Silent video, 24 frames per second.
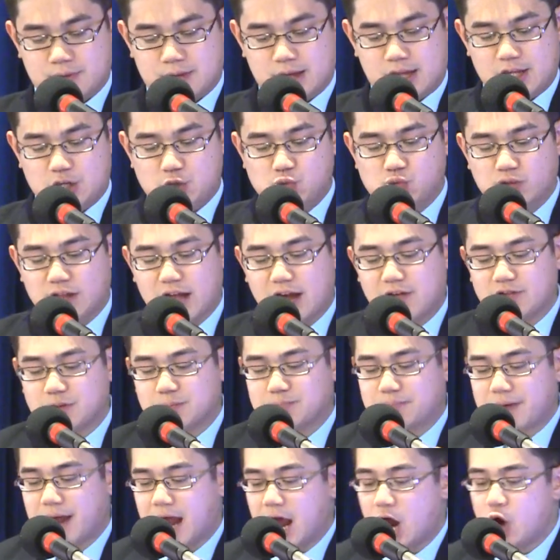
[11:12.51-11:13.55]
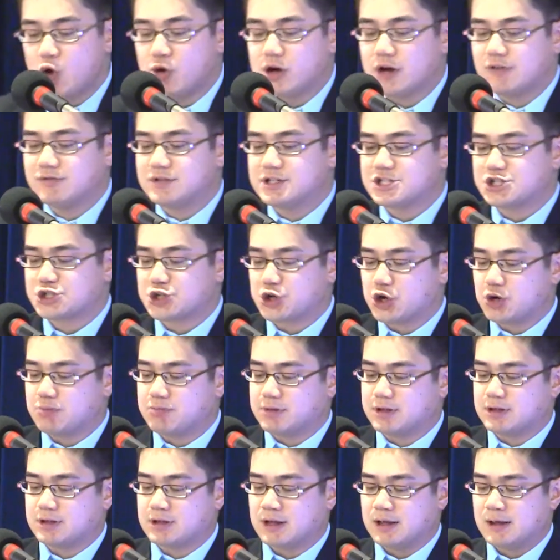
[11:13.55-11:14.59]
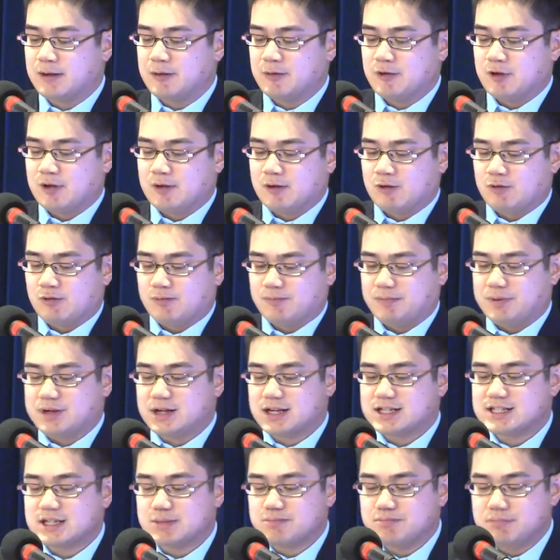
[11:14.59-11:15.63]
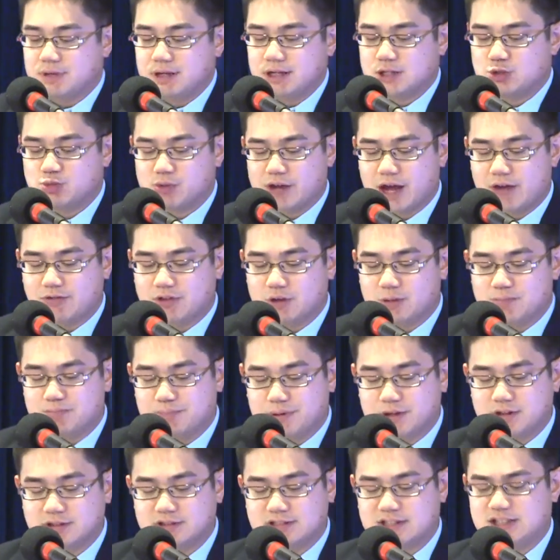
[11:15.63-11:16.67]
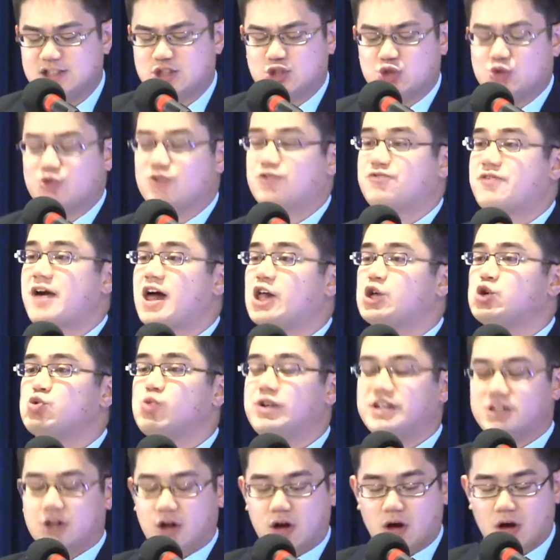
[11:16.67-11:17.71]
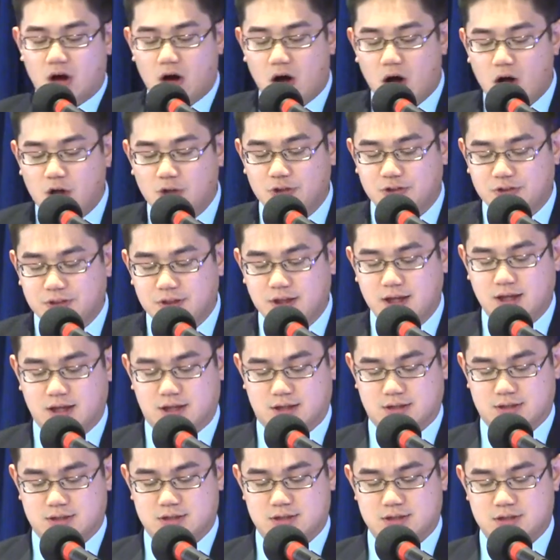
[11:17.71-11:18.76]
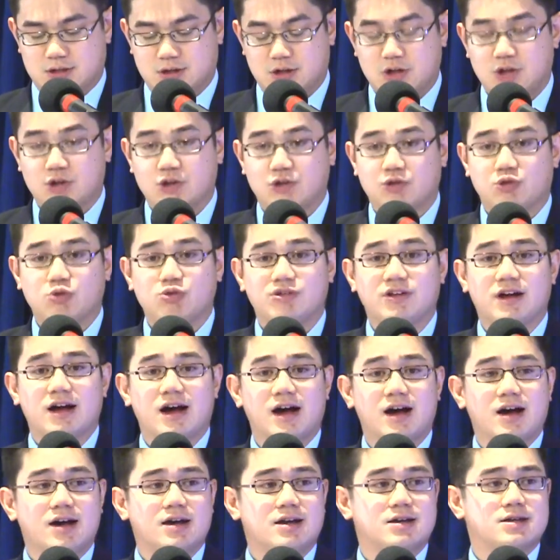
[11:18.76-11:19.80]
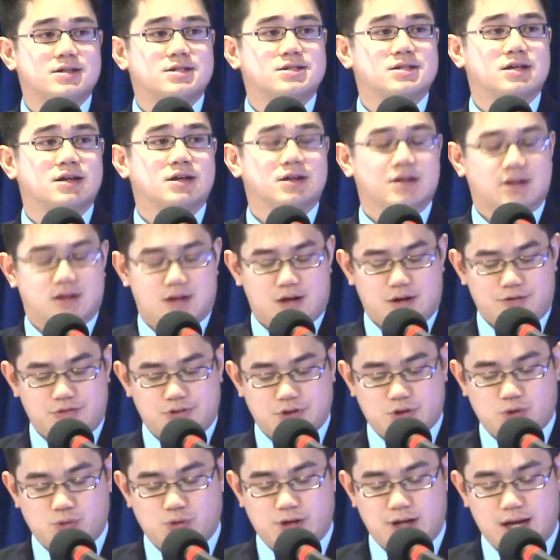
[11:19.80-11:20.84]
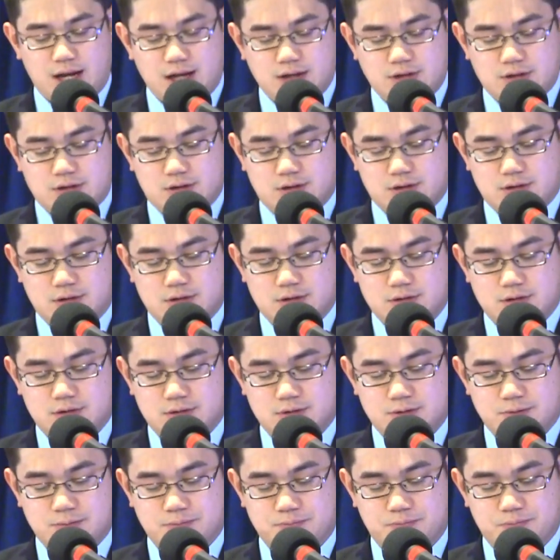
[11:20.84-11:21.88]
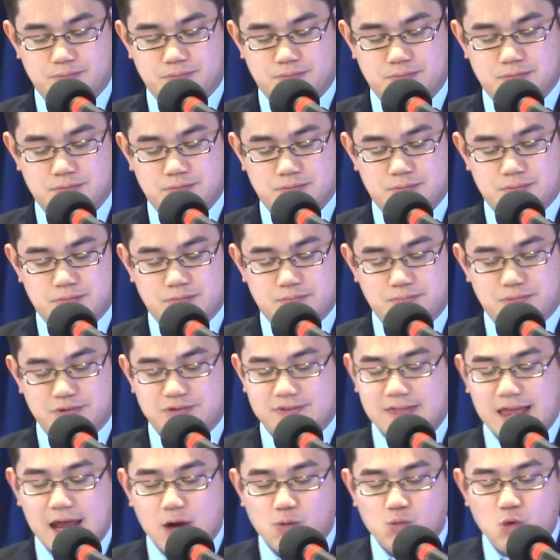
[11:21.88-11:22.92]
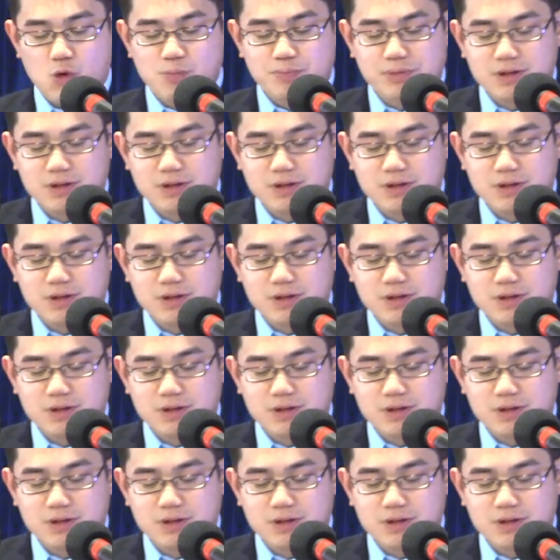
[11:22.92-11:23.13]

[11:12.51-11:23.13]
And you will have the power of discernment, because it means we have the ability to evaluate all things through the eyes of the Creator. But that will